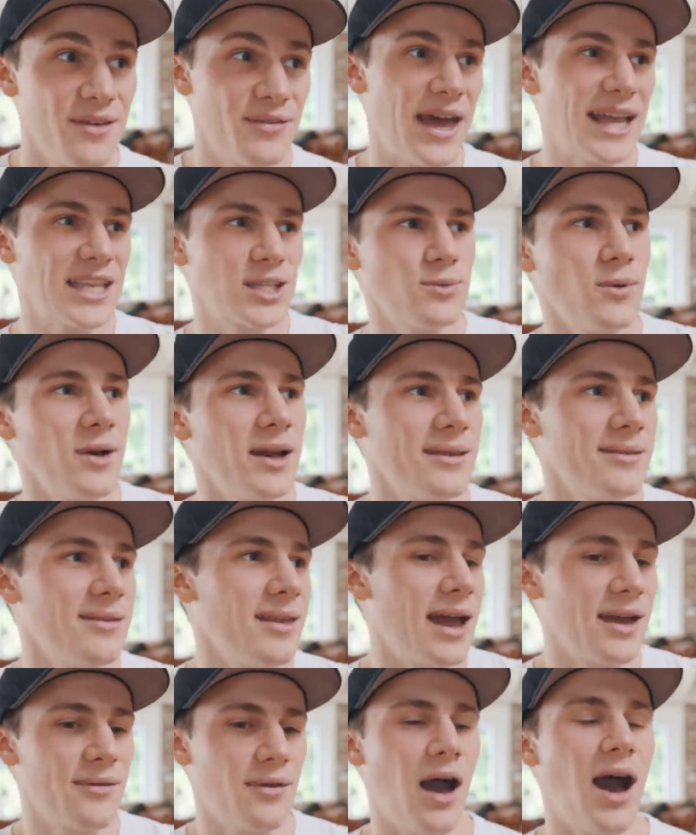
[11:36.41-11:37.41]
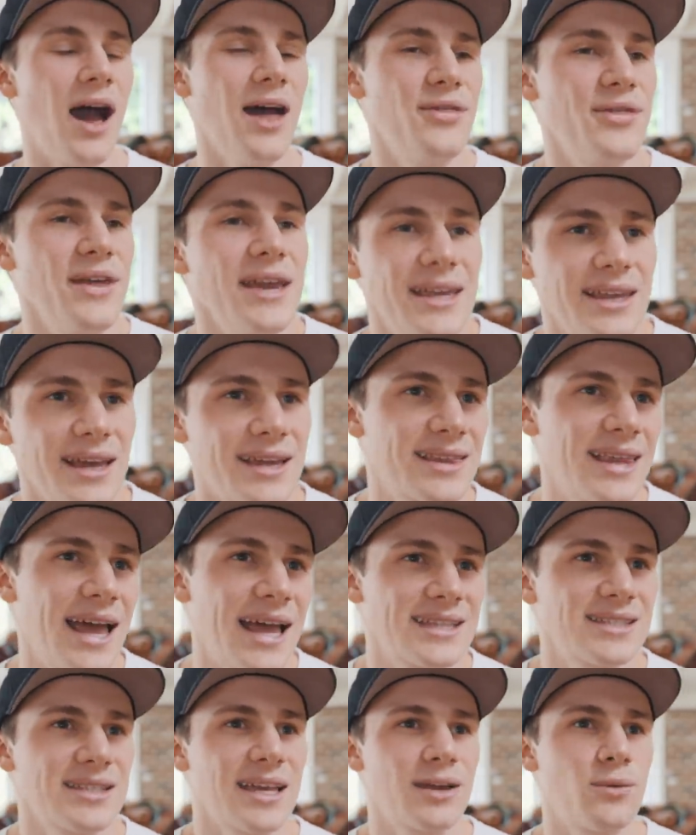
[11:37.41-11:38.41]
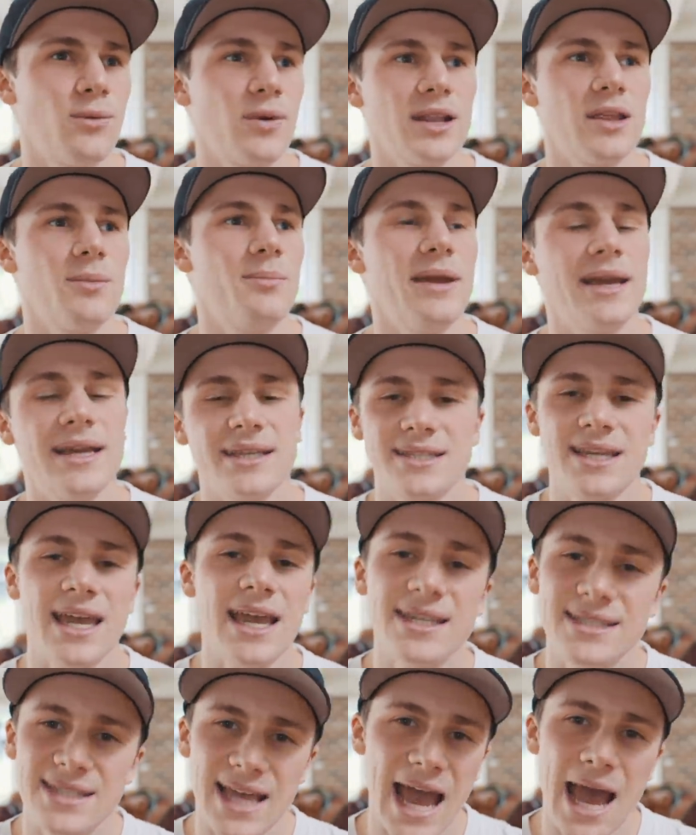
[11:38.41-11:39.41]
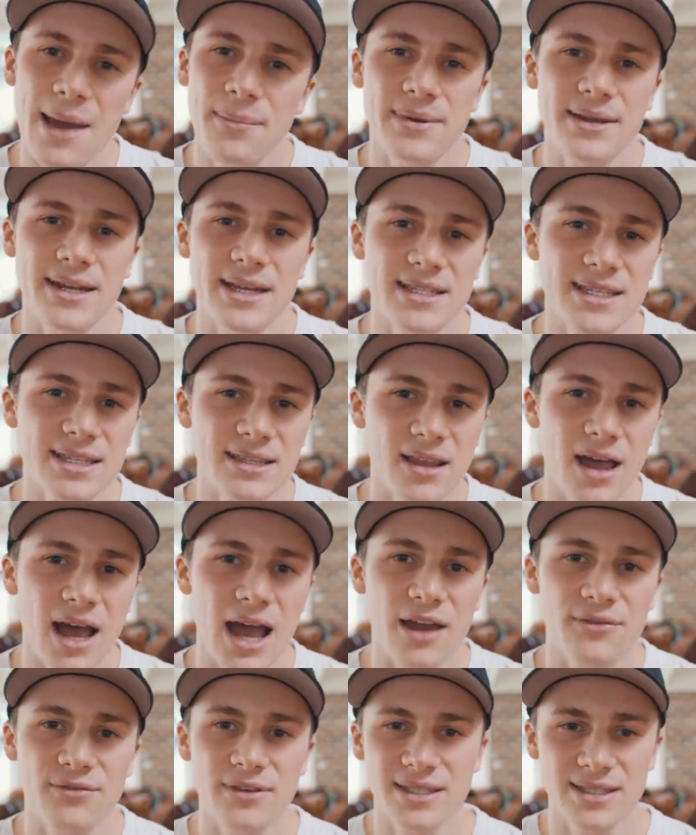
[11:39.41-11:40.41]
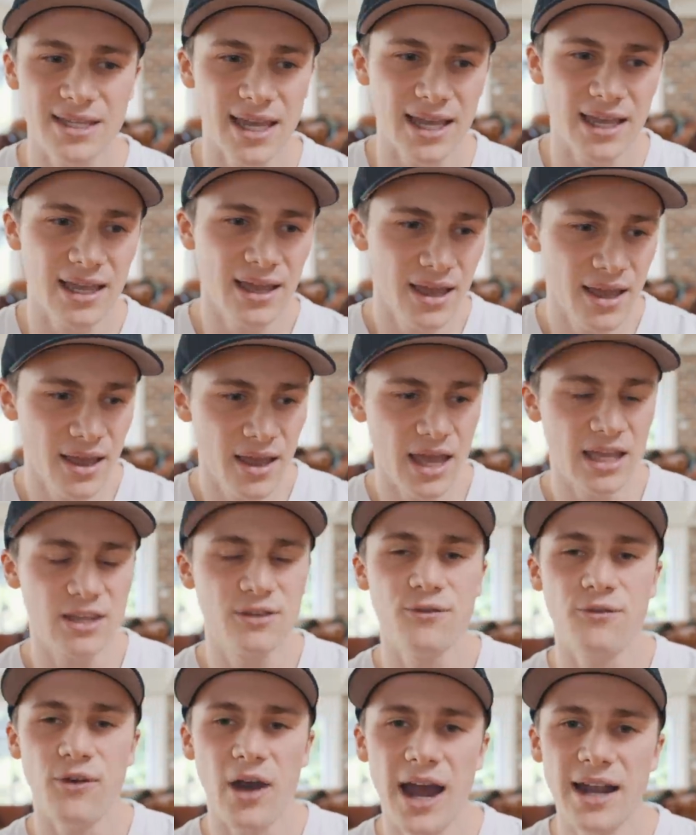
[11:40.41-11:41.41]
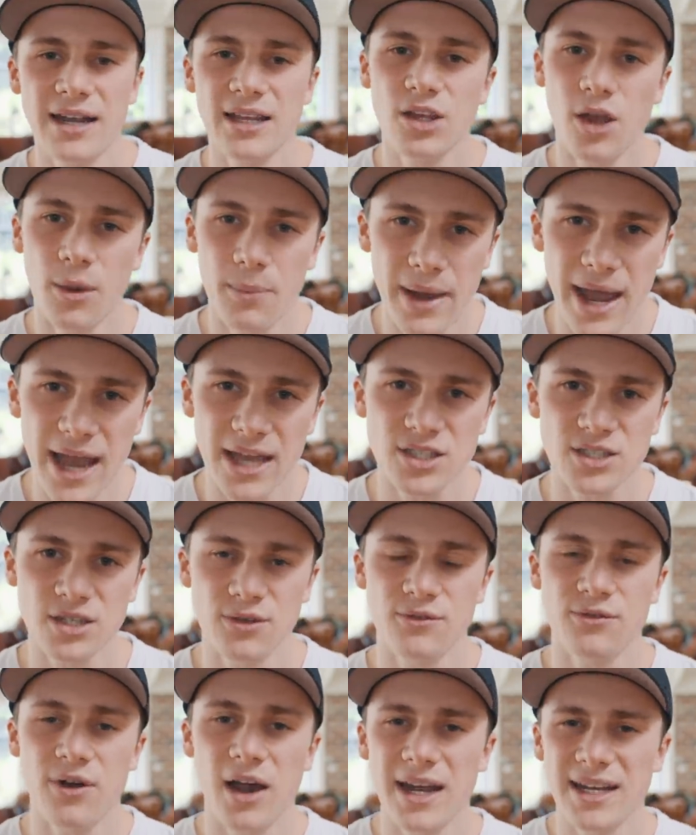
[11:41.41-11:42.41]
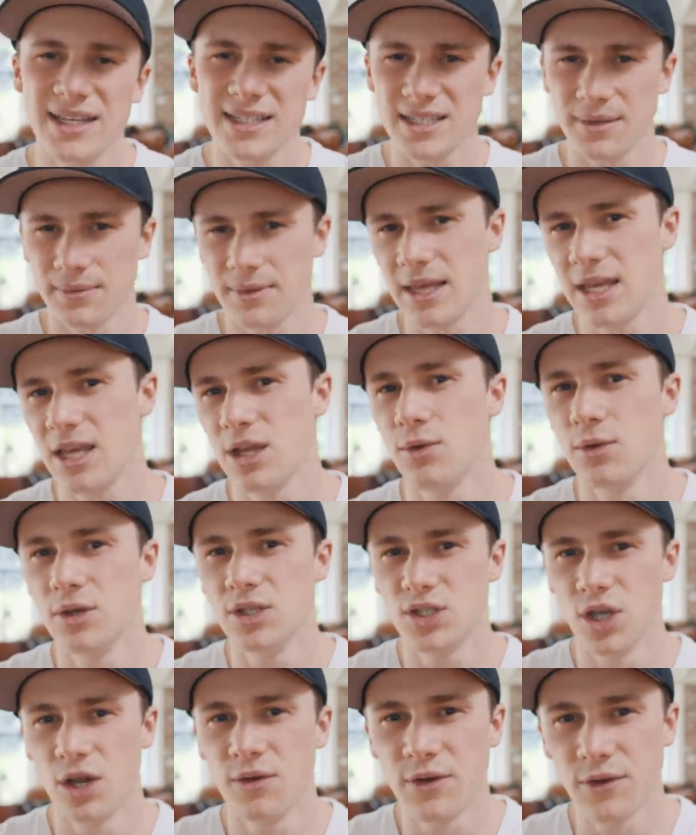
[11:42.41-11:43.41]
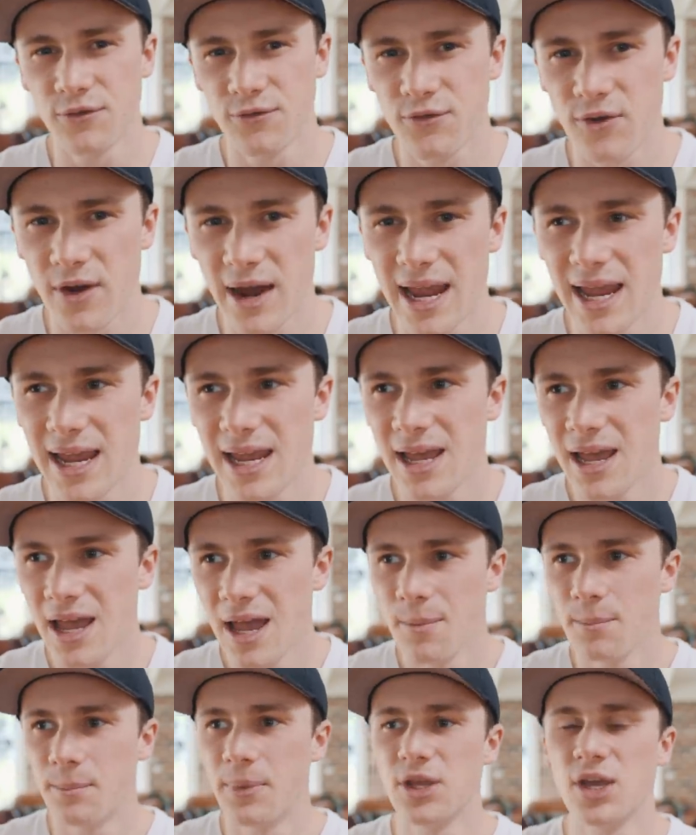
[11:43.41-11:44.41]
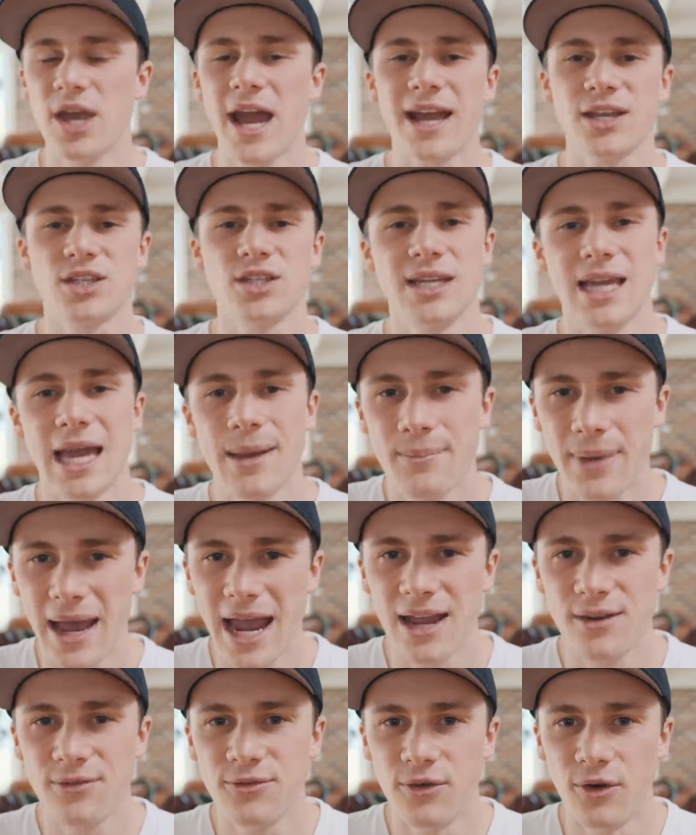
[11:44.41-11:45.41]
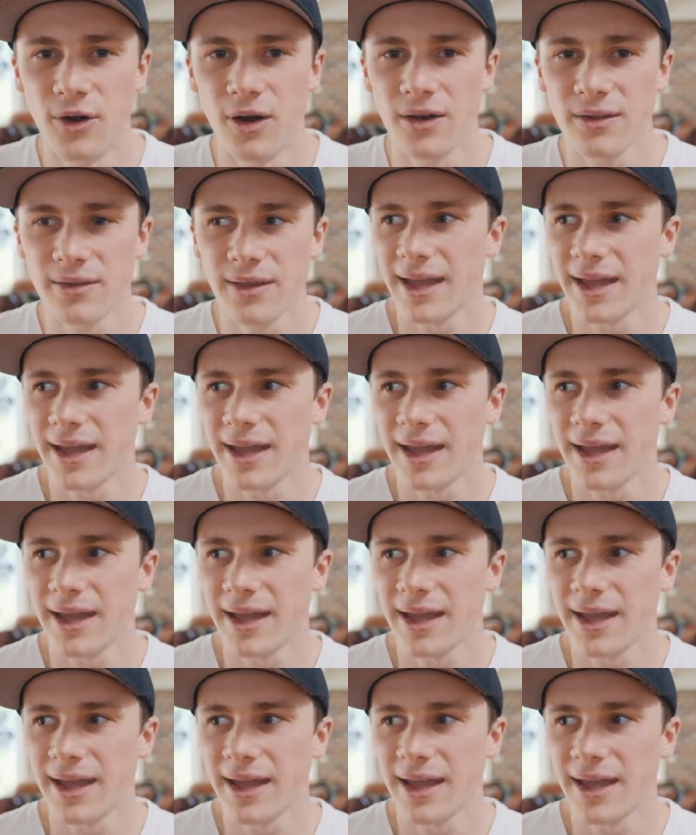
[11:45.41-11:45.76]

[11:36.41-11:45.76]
That's what, I think like that's like one of the biggest keys to happiness in life, is like, it's finding your passion, finding something that you would do for free, but you actually get paid for.